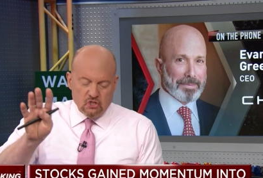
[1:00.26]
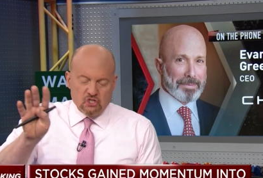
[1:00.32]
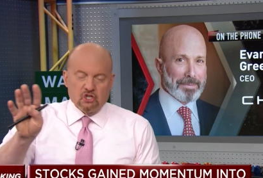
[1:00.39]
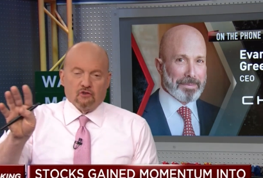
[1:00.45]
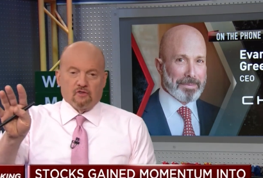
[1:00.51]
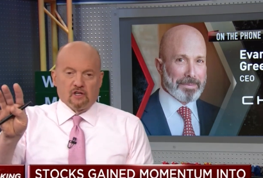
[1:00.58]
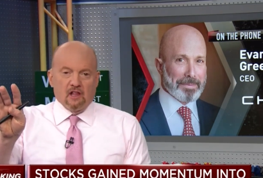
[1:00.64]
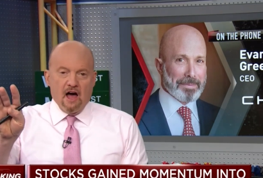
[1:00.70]

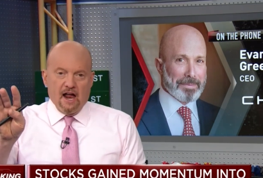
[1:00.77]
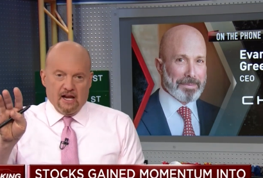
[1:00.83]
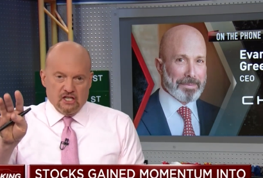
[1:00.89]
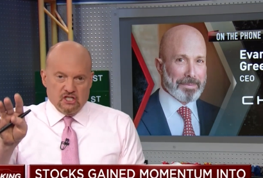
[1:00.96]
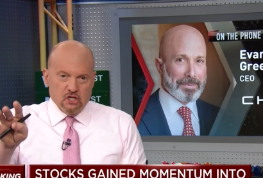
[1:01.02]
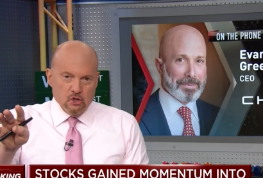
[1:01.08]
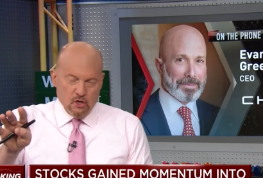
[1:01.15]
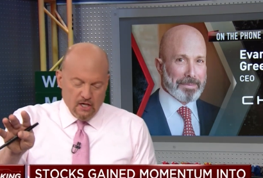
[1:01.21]
Speaker 1: silver yeah.
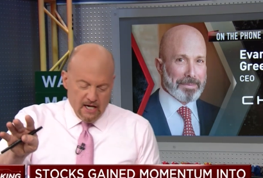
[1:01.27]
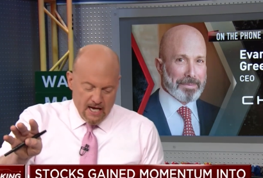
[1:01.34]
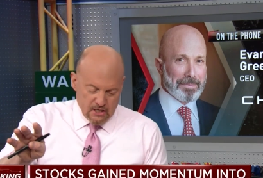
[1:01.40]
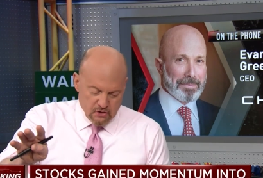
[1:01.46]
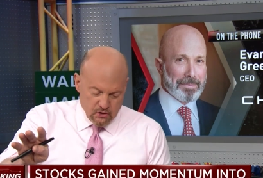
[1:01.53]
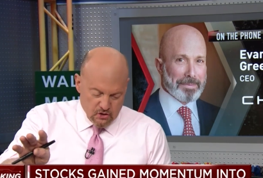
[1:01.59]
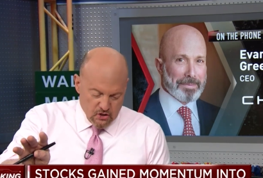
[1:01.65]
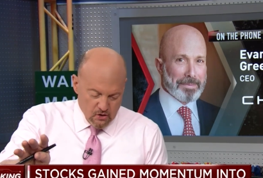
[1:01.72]
linings that you can
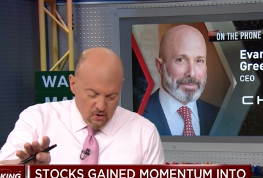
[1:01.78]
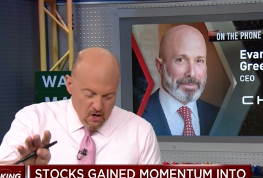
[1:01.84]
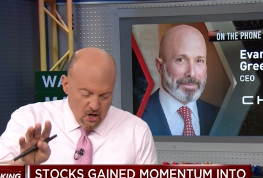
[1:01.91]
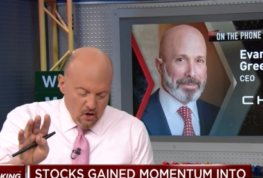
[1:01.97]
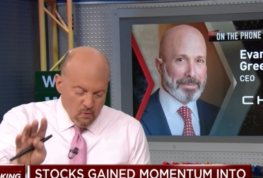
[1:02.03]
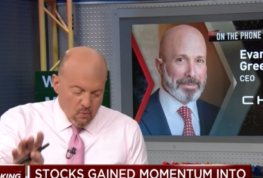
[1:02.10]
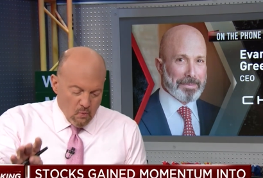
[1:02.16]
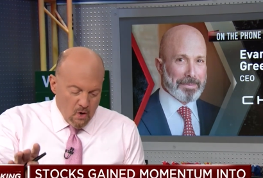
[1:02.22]
answer to.
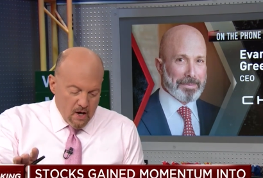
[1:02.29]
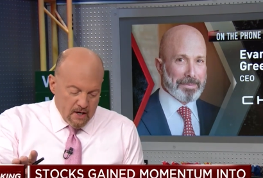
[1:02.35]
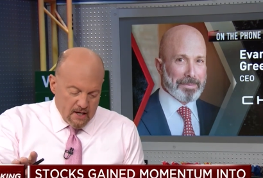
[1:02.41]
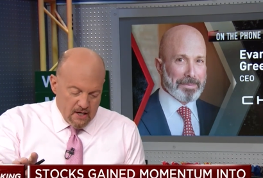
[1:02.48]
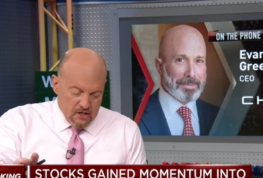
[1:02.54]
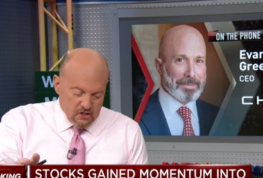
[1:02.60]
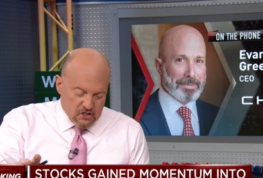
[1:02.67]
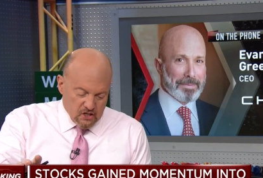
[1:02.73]
One
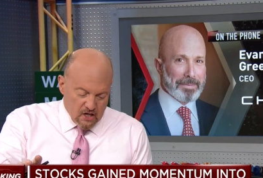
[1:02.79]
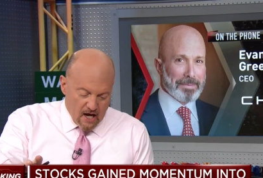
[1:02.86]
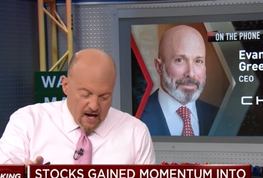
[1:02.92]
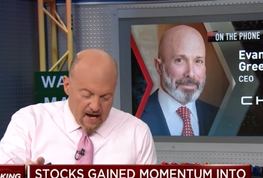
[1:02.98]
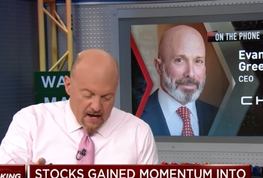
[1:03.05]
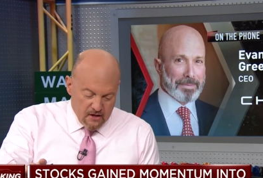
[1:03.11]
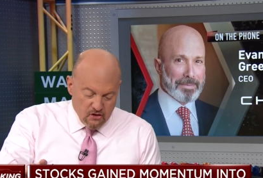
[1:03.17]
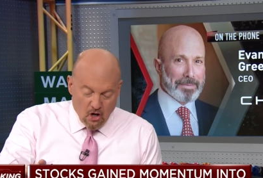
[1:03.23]
is
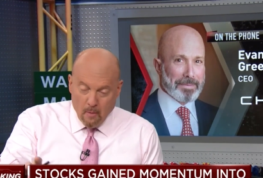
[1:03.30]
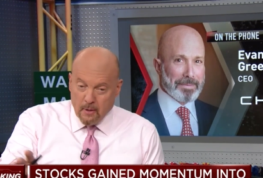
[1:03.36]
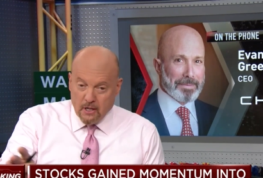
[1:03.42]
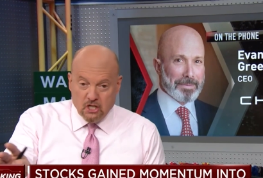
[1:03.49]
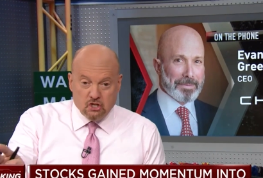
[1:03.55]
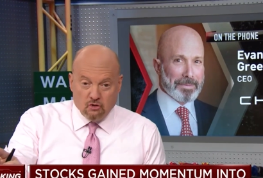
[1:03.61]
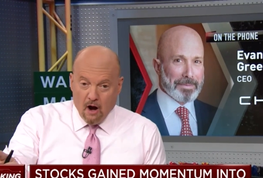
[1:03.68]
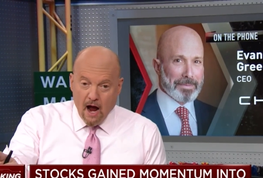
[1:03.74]
uh,
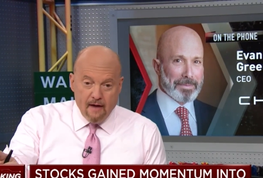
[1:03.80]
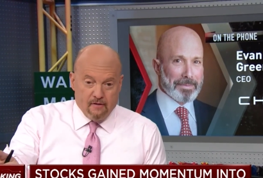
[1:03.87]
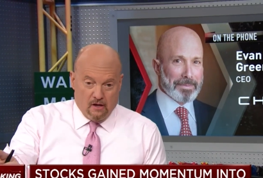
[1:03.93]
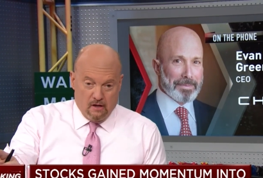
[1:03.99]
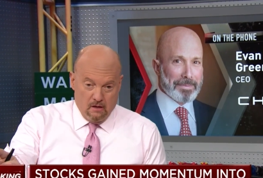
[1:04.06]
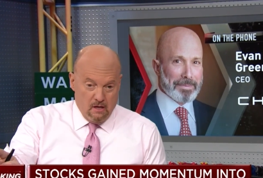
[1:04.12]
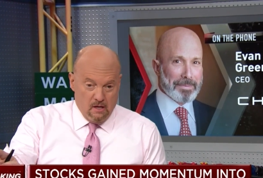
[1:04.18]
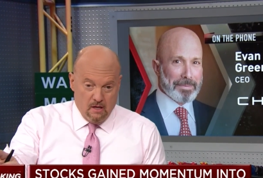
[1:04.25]
nobody's
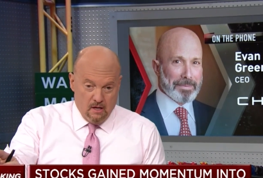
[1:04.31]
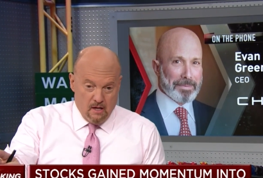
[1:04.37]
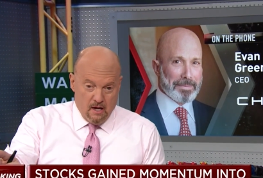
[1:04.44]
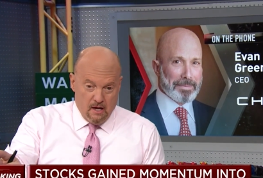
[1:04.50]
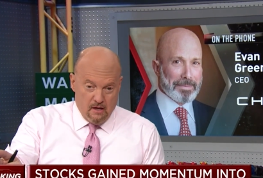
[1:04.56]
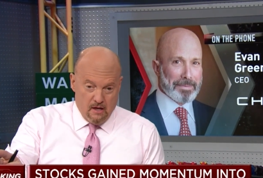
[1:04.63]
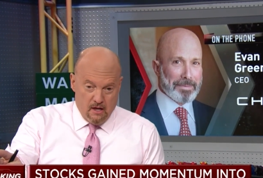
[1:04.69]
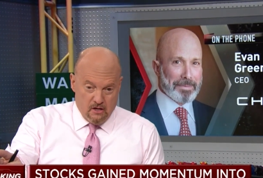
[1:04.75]
driving.
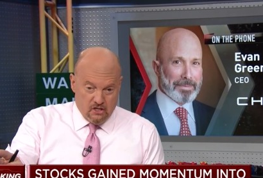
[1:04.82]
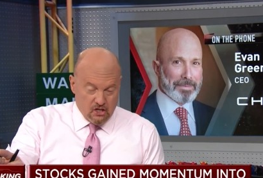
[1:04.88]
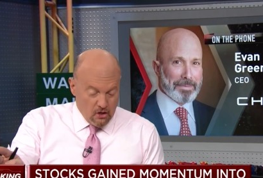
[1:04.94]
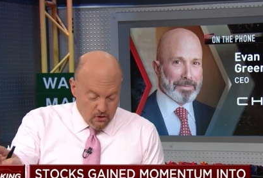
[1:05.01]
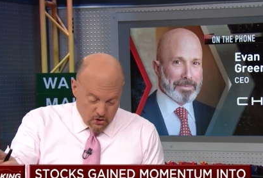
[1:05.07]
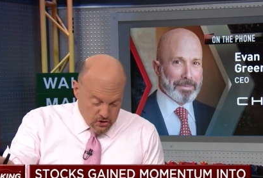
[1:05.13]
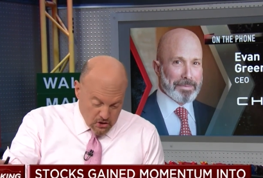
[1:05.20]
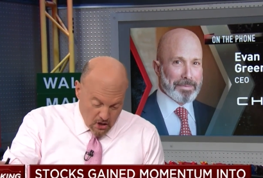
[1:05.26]

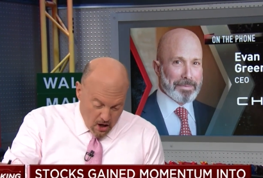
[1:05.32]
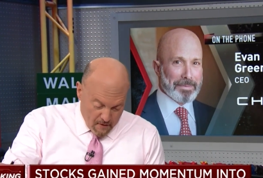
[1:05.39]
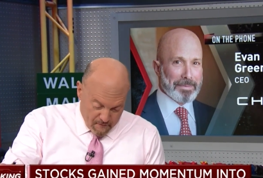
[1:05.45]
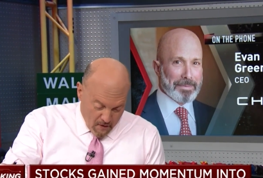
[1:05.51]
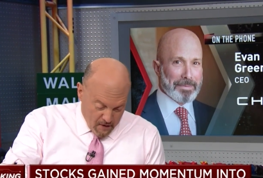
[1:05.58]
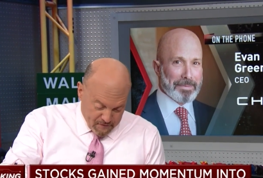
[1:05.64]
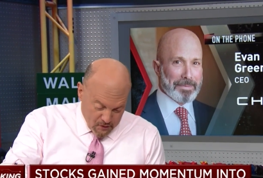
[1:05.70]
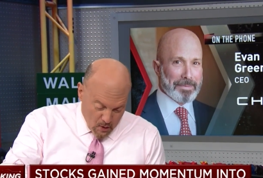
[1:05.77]
So there's no,
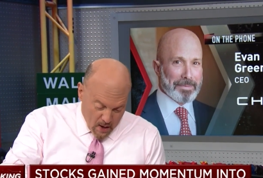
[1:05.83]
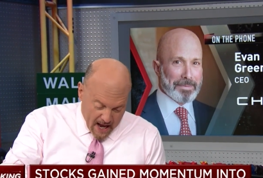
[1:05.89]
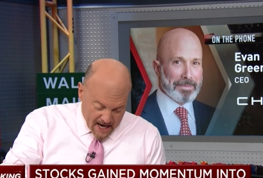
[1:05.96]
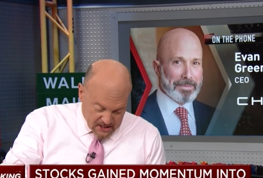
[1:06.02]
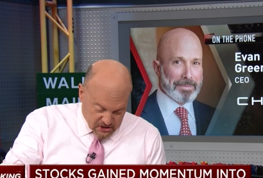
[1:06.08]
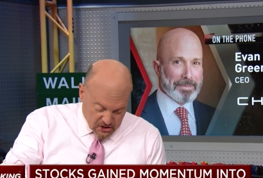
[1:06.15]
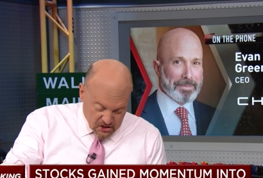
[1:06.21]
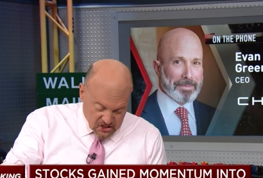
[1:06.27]
very few
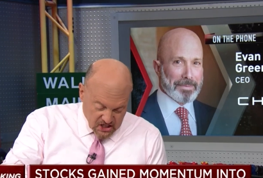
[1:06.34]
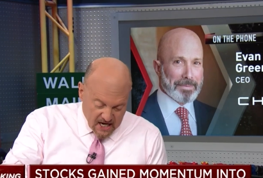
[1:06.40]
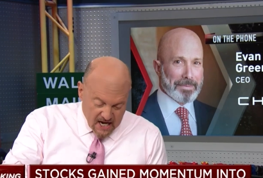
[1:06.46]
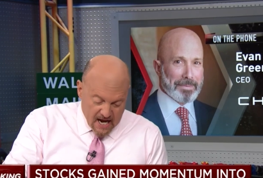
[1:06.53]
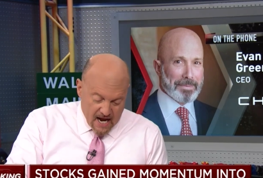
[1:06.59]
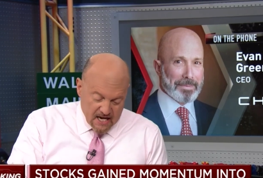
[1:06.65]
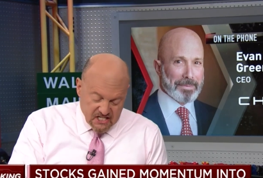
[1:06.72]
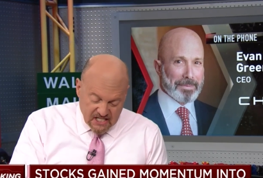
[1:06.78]
accidents.
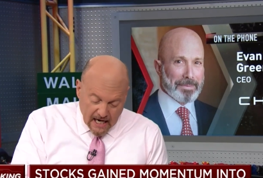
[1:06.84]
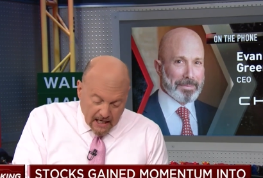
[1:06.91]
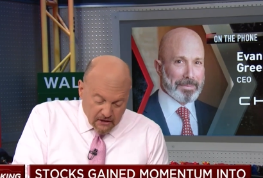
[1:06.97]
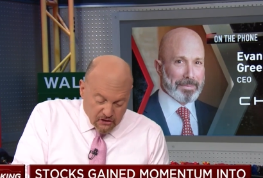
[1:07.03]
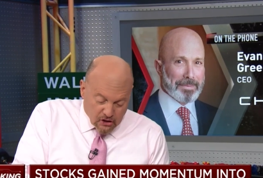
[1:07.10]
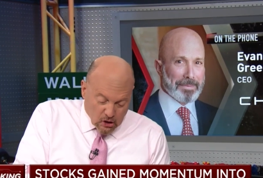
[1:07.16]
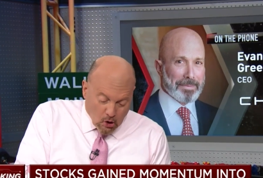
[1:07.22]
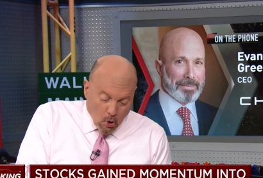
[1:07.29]
And
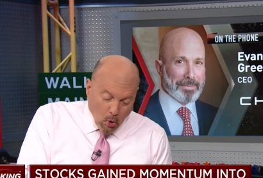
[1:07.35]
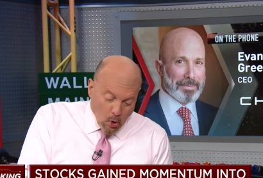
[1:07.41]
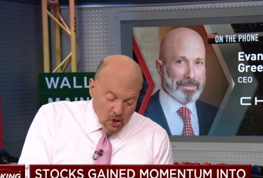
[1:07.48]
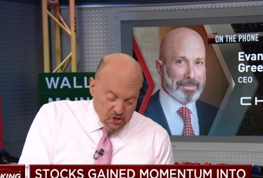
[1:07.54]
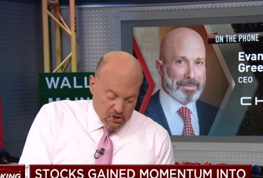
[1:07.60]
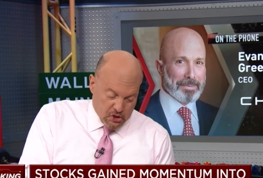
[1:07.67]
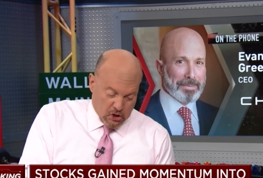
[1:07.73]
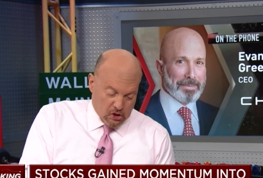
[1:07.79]
second, the
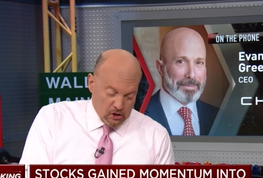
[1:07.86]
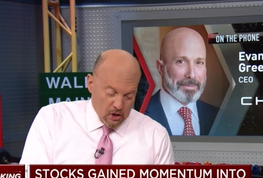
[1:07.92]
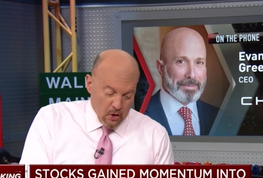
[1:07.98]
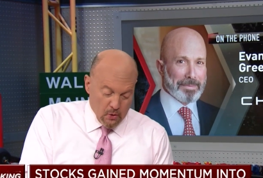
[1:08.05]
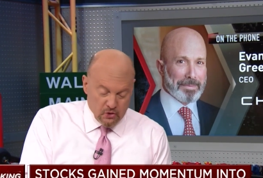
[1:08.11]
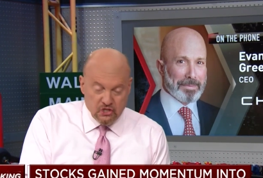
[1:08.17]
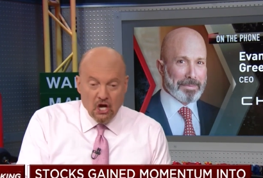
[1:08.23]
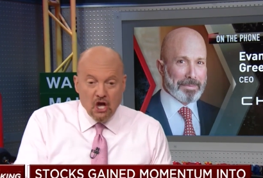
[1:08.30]
courts are
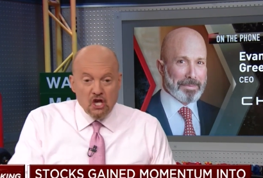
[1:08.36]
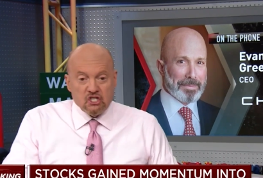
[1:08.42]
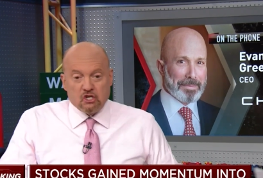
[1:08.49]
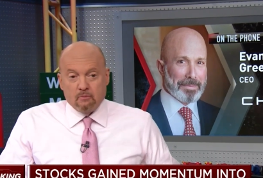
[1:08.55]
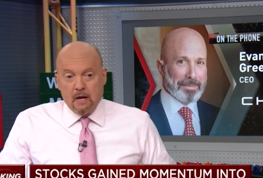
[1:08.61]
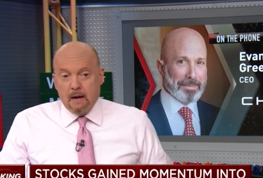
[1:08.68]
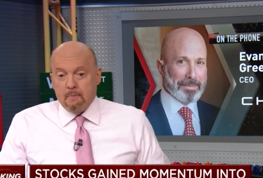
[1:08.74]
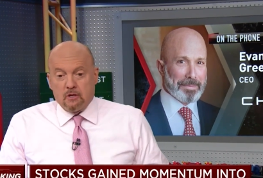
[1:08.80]
closed.
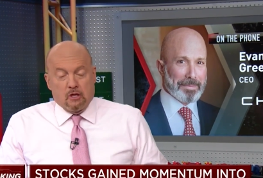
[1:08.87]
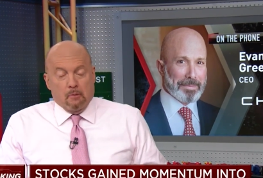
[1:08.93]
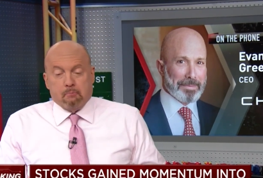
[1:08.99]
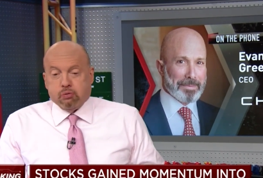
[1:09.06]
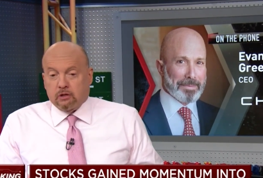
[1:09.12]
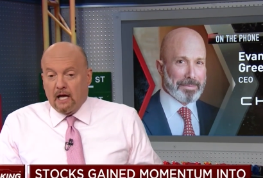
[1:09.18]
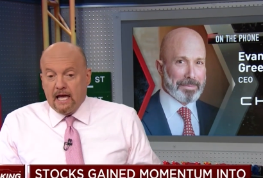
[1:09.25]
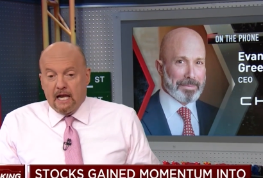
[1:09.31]
So maybe the
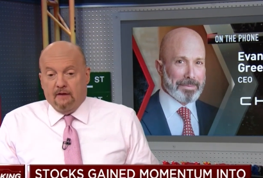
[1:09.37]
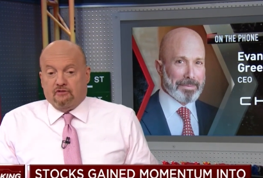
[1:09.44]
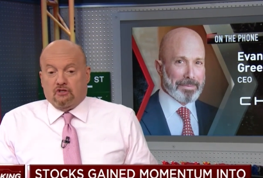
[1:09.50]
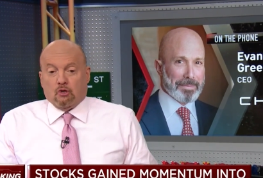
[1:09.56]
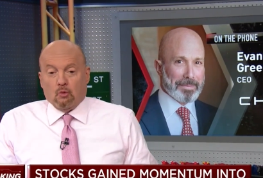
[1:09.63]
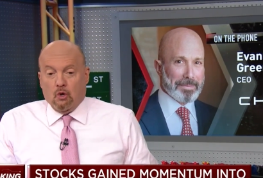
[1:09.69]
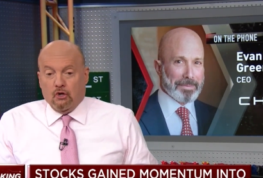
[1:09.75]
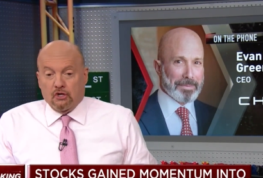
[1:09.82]

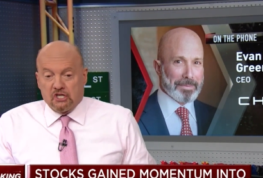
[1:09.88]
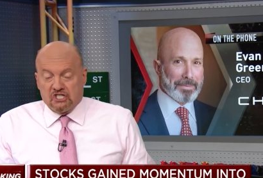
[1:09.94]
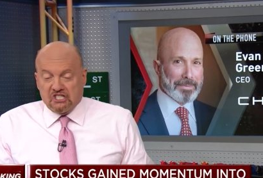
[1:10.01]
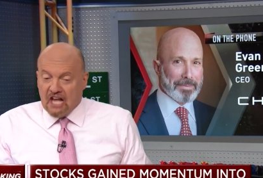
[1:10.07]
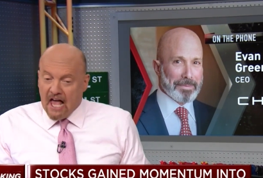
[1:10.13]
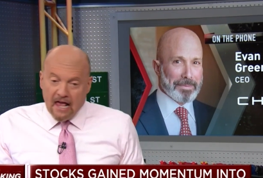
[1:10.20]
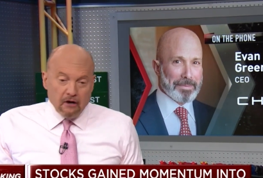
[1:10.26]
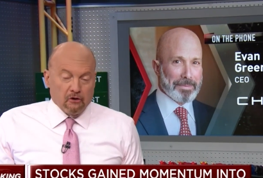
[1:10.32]
plaintiffs are willing to
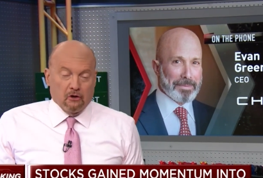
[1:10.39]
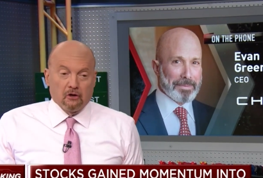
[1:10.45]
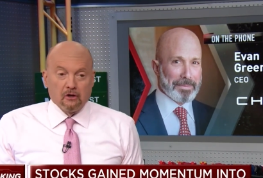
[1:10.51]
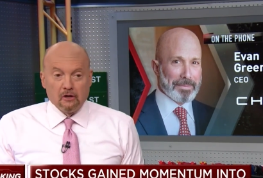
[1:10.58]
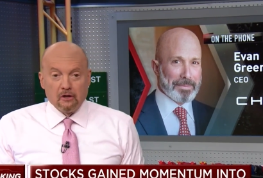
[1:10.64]
settle.